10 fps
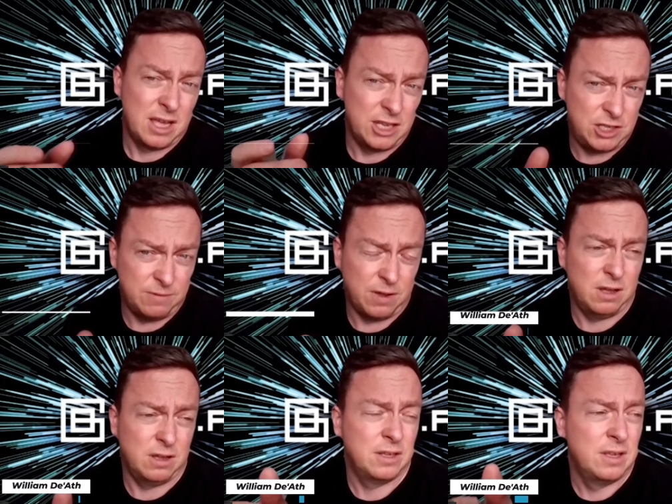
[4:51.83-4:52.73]
As you've
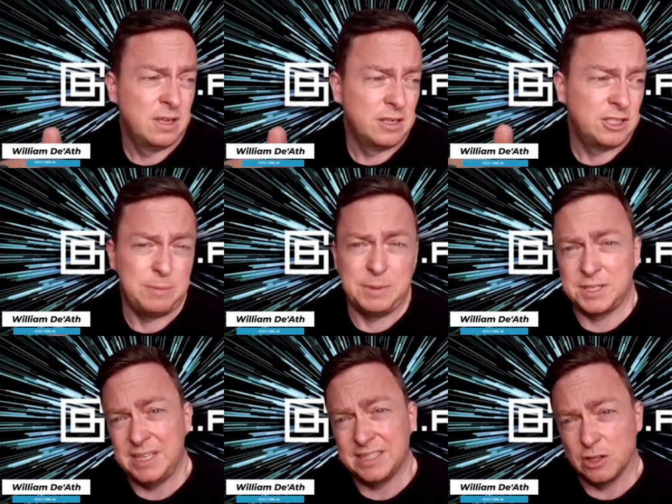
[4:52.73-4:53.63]
heard,
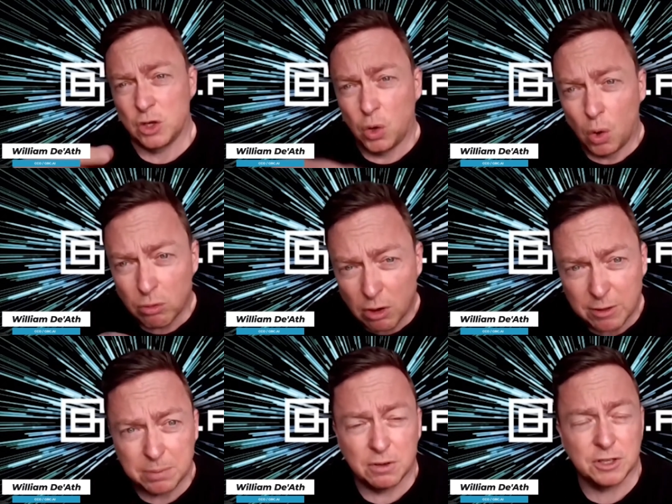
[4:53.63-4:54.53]
GBC is at the core
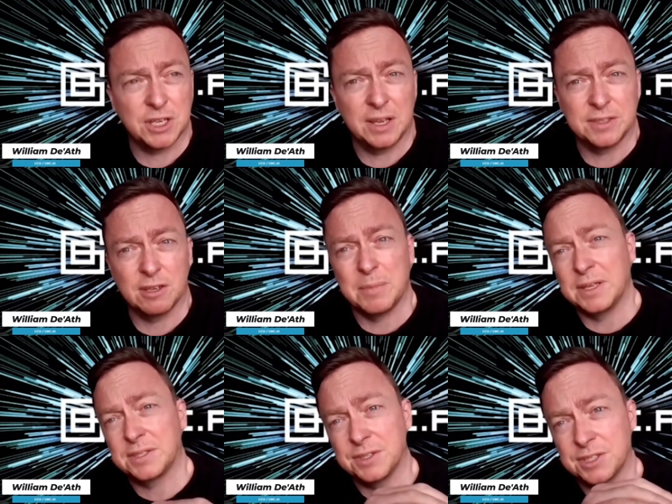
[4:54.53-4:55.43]
of the blockchain. So it
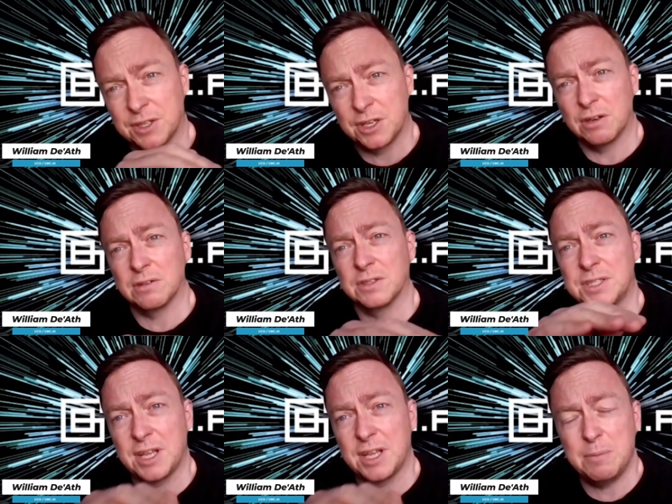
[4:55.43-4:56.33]
makes things secure and
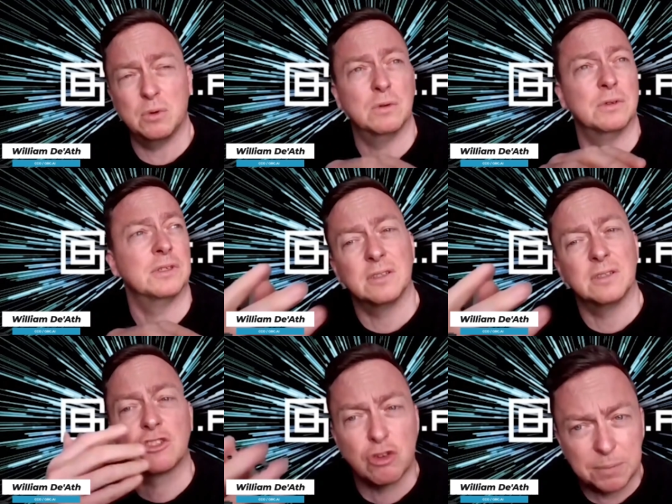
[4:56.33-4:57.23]
stable and
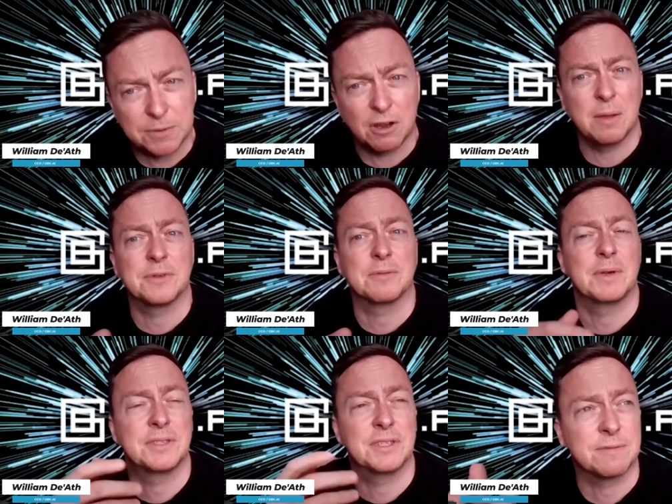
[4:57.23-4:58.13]
prevents drop times
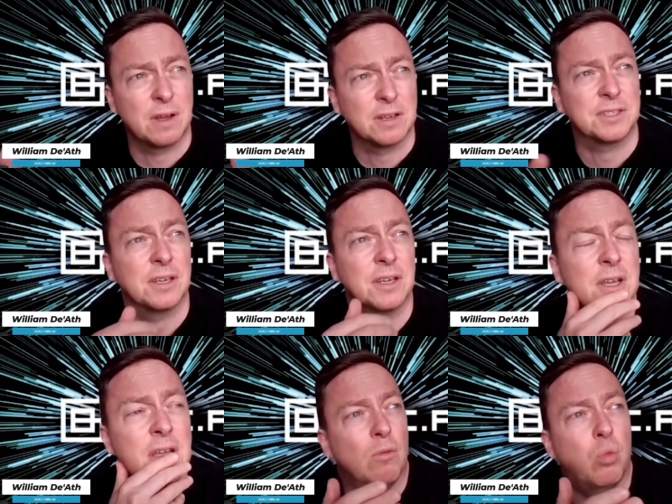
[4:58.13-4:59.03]
and makes things faster.
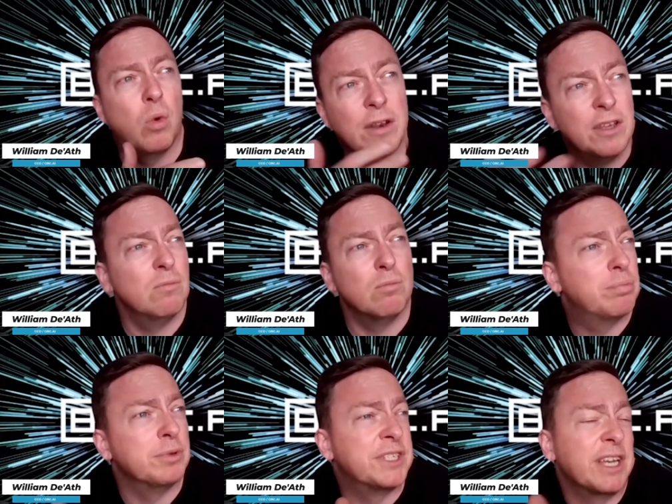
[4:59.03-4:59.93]
One
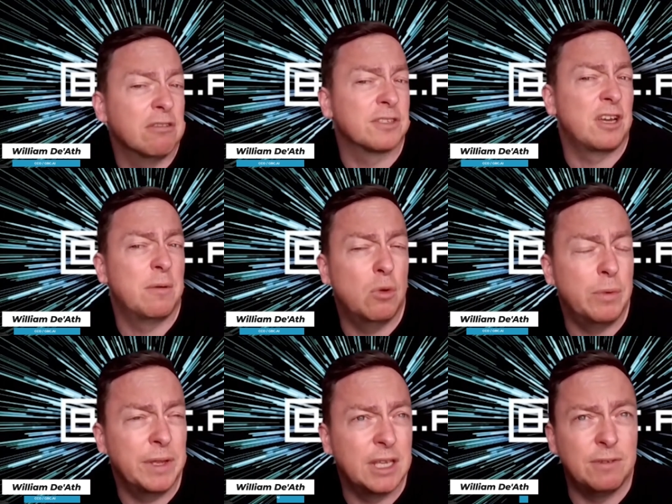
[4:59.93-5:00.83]
particular example
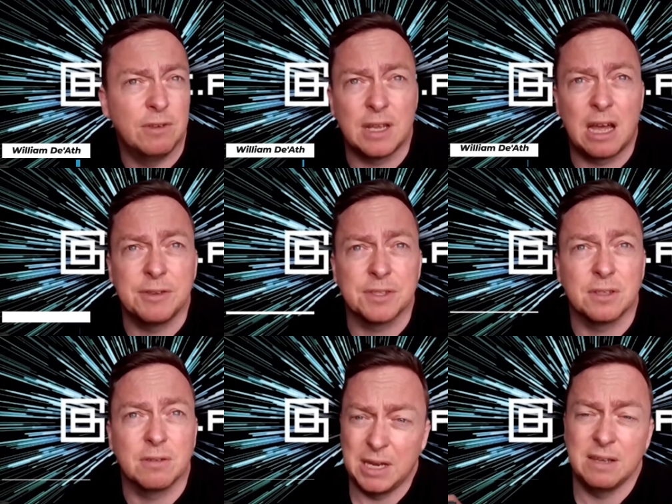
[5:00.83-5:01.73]
we can give you now is that
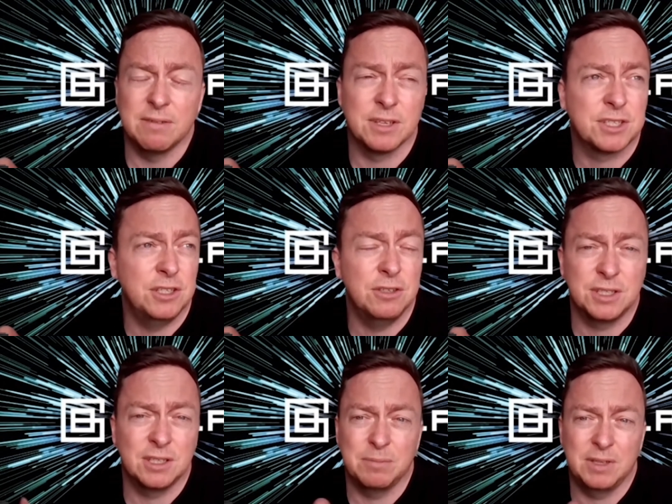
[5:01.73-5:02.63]
many of us are
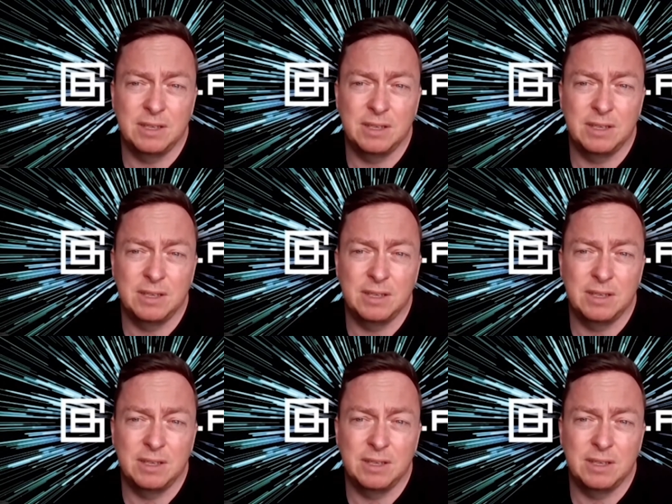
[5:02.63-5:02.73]
using